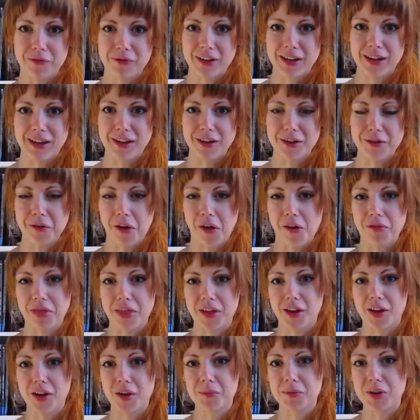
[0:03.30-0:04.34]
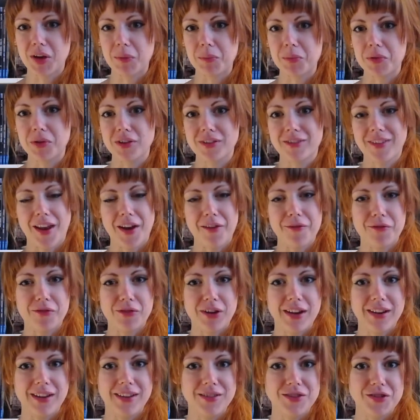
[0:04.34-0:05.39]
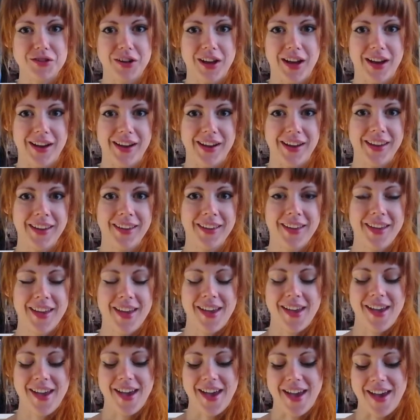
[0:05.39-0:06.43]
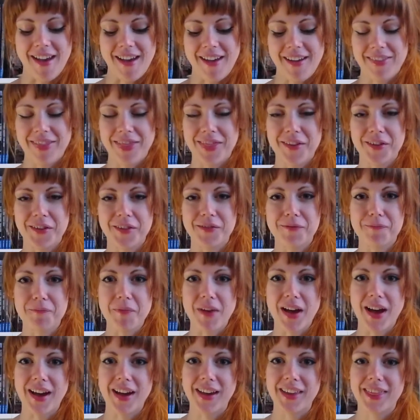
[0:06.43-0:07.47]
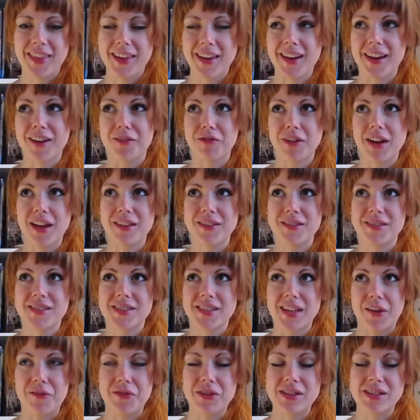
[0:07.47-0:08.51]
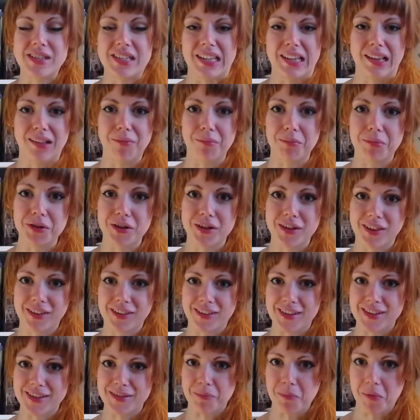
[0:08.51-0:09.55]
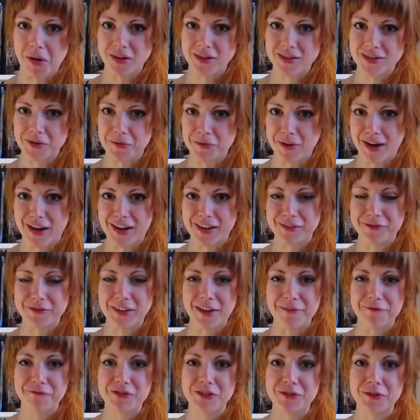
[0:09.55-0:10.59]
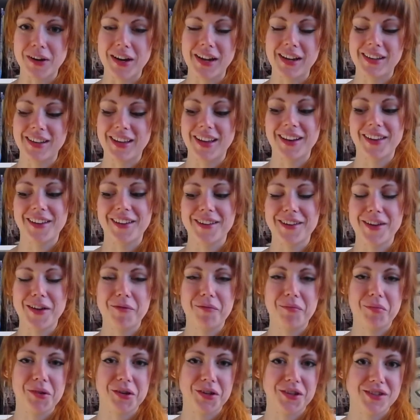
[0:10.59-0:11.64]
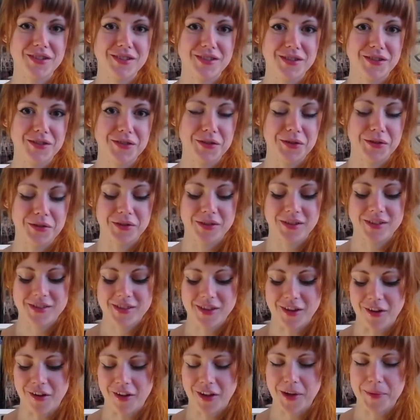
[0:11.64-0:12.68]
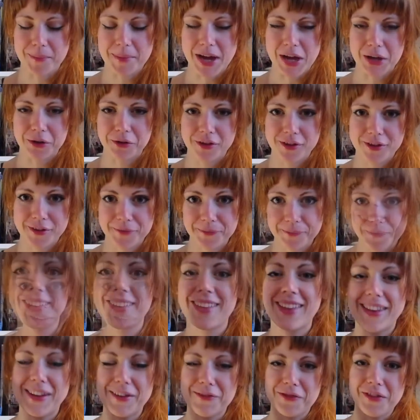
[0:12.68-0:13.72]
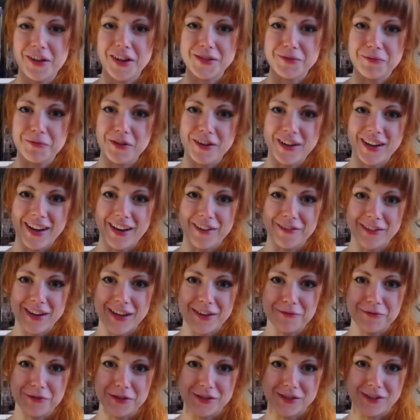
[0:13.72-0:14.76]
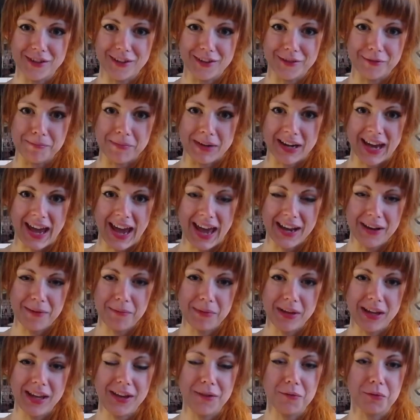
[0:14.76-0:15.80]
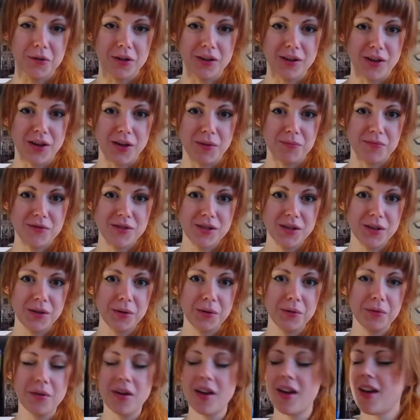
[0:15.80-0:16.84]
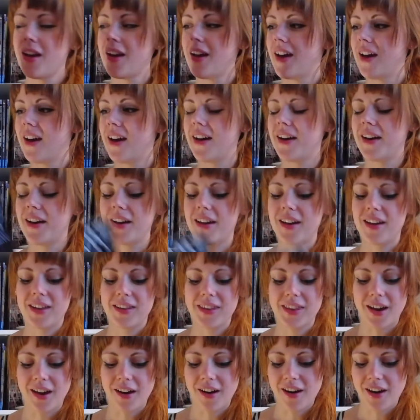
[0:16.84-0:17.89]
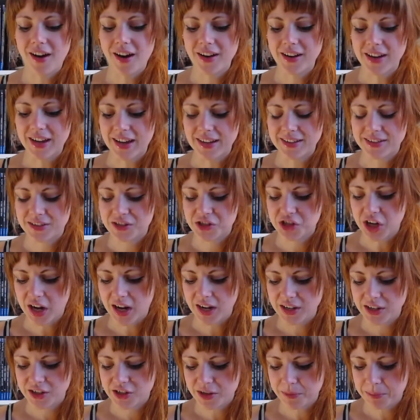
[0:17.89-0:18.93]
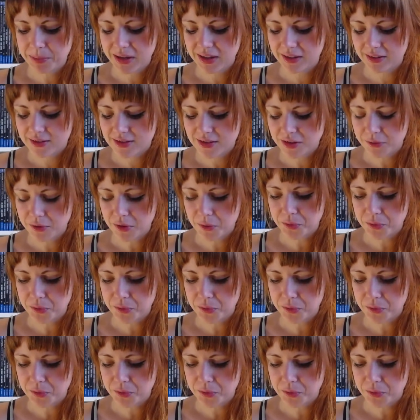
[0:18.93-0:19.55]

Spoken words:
video of the comic books that I've read in July. And I think I read 17 books this month, so I have quite a lot of books to talk about. The first one that I read was Gotham Academy, Volume 2. The art has changed a bit, so it